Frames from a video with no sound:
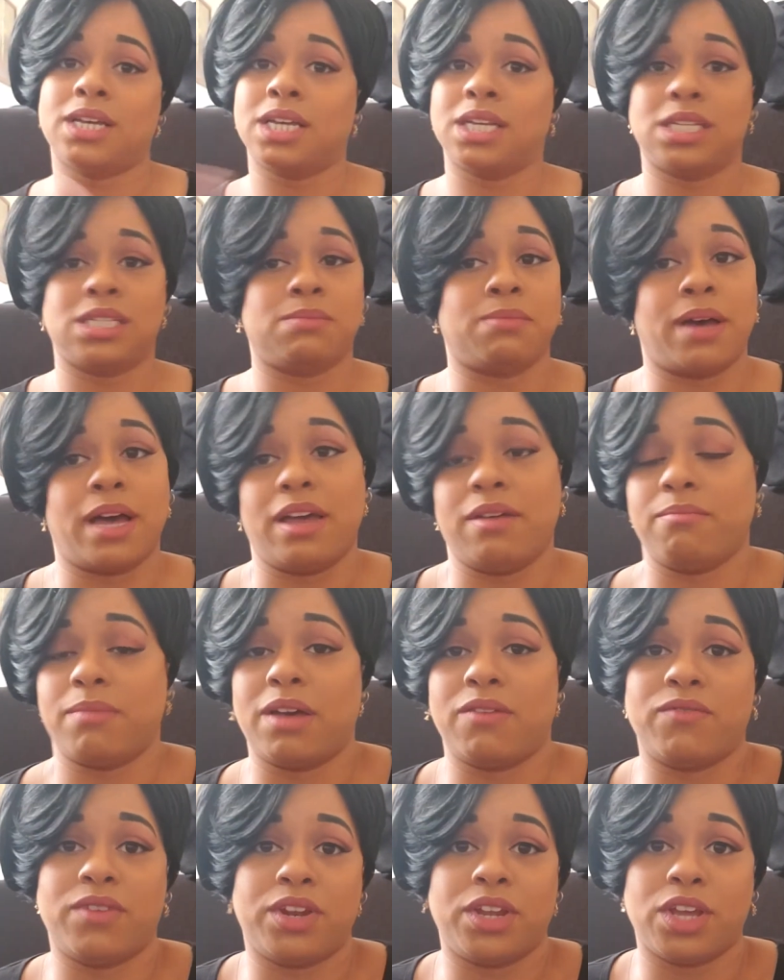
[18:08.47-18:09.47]
It's
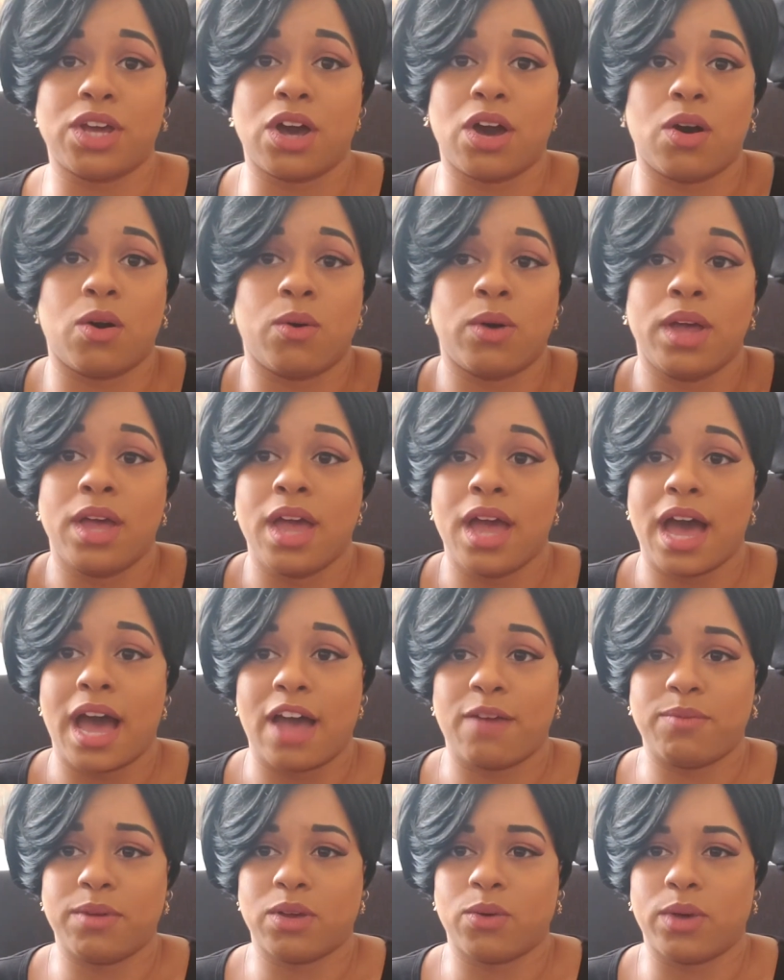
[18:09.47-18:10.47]
my video.
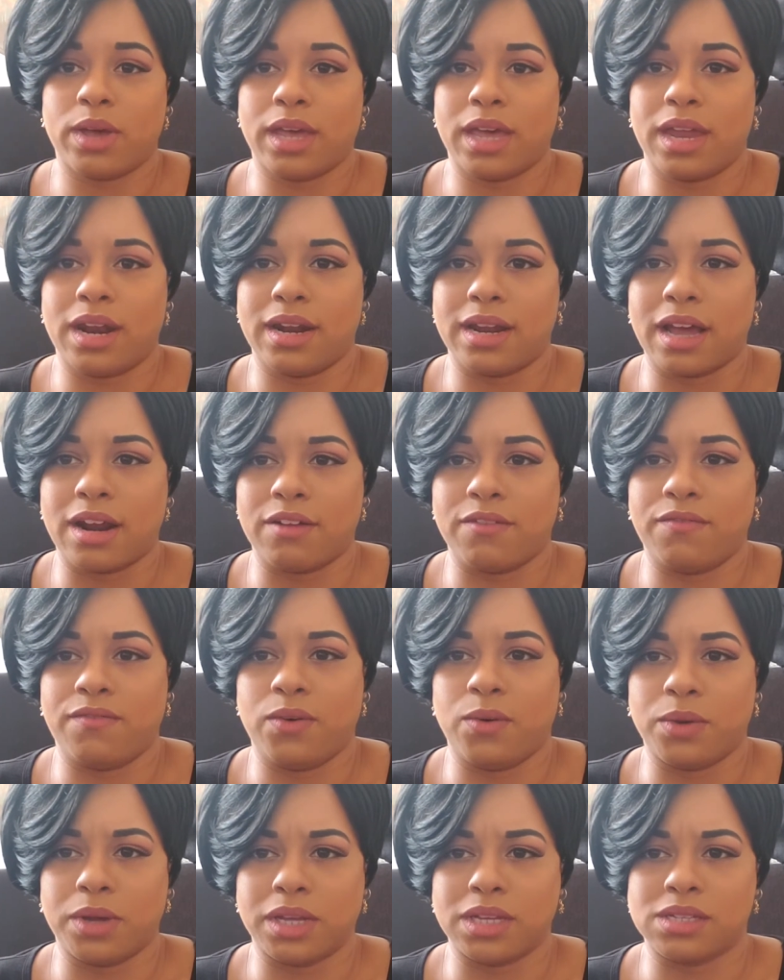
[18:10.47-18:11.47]
I've been going in and out of
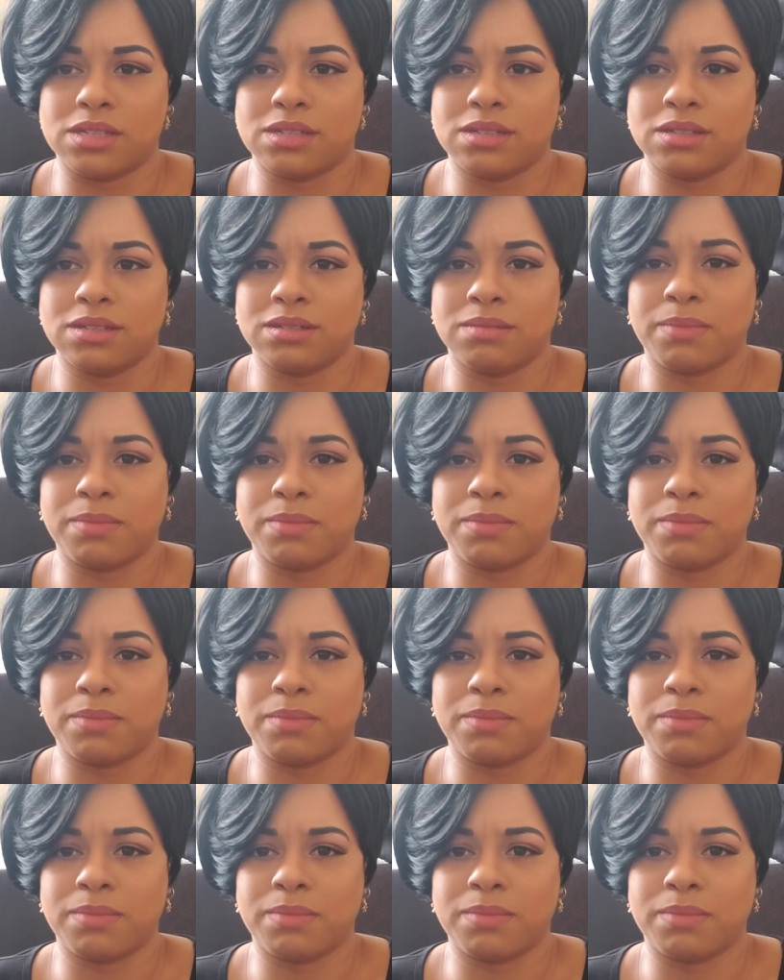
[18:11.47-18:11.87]
focus.